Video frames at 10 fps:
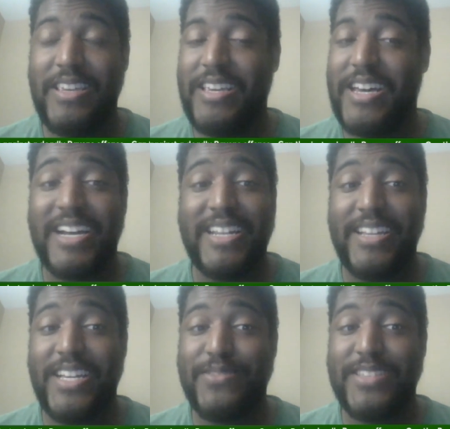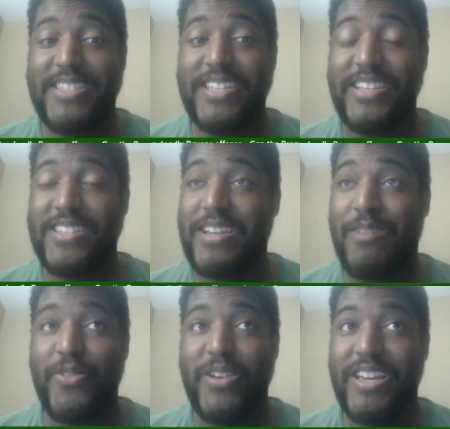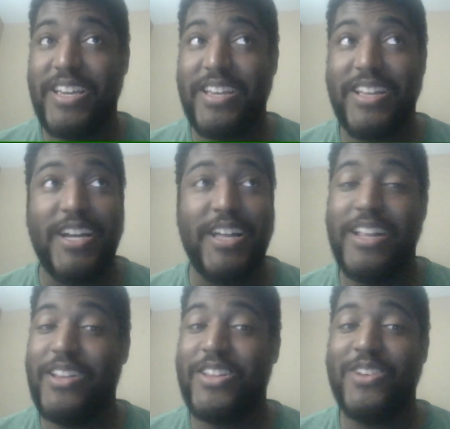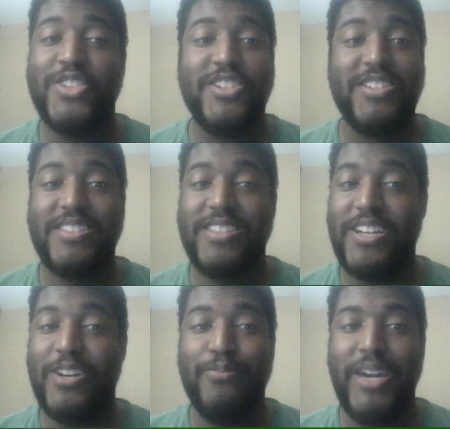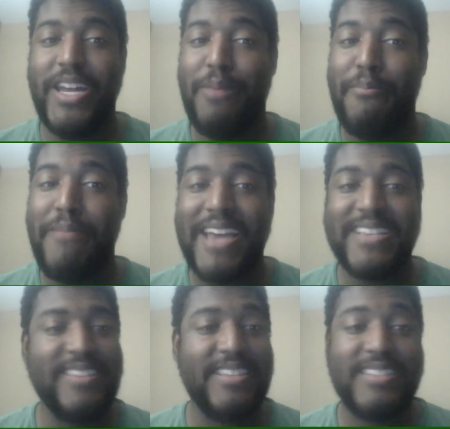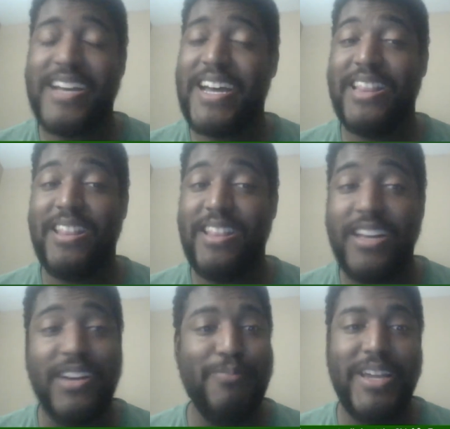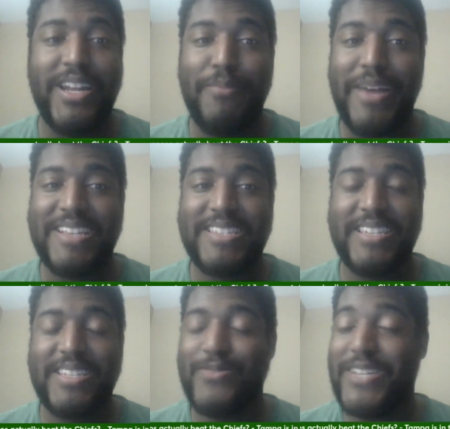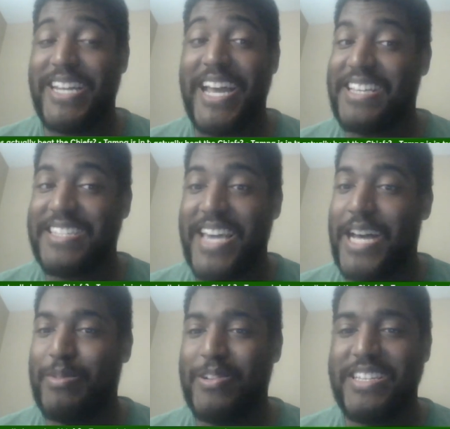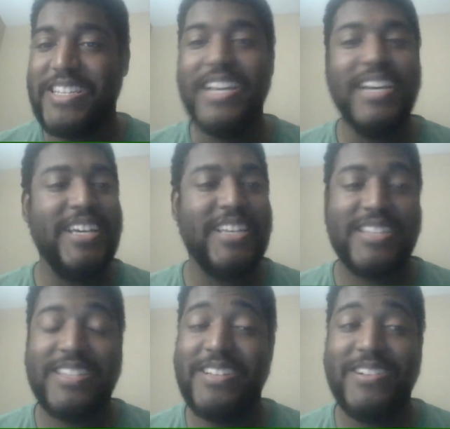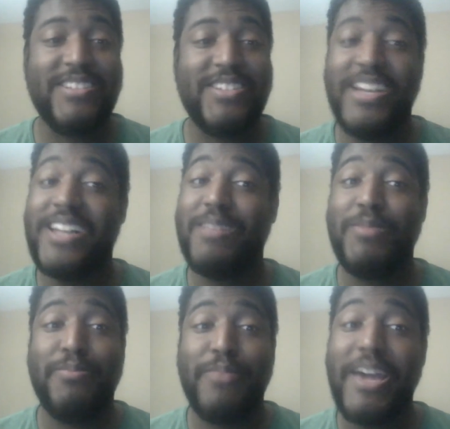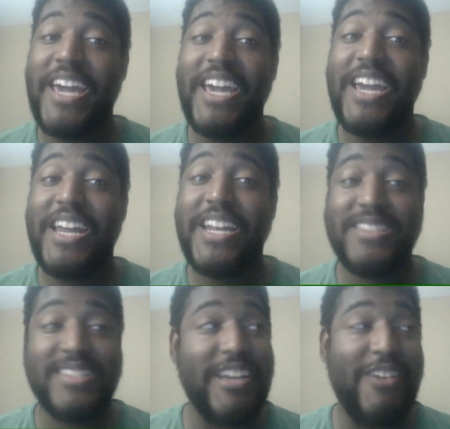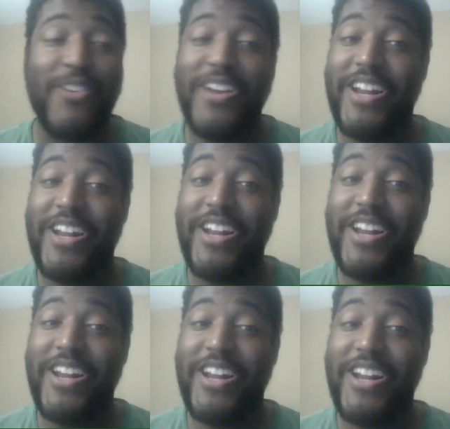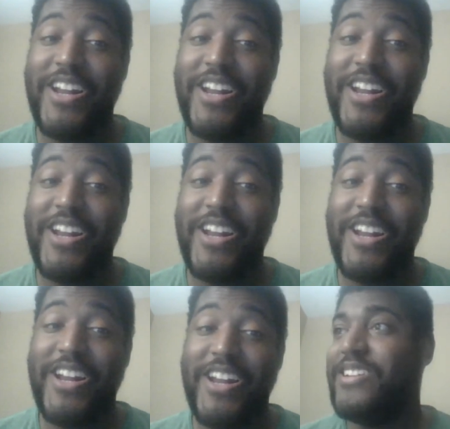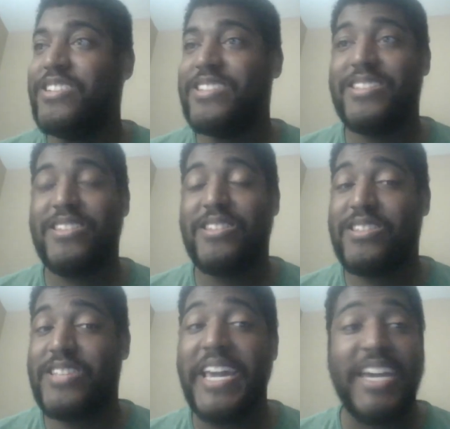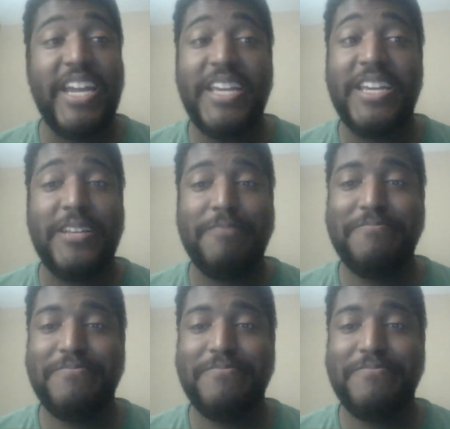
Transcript: God loves to see the suffering. Uh, uh, don't you just love being a masochist? I love being a masochist for the Dallas Cowboys because there is nothing but pain and suffering, and I'm just gonna, you know, just take it in.